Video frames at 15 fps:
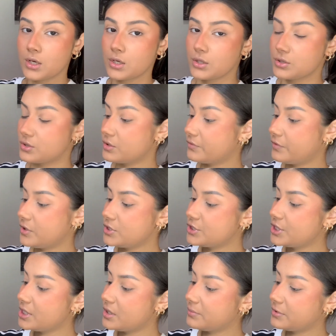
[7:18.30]
So the first
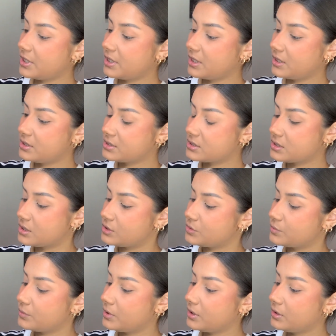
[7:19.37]
shade I'm taking is this
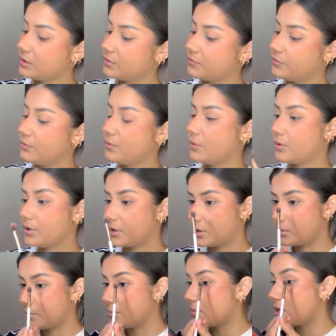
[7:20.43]
one for
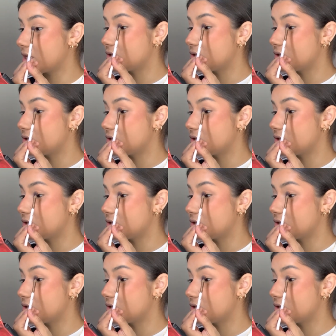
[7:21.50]
my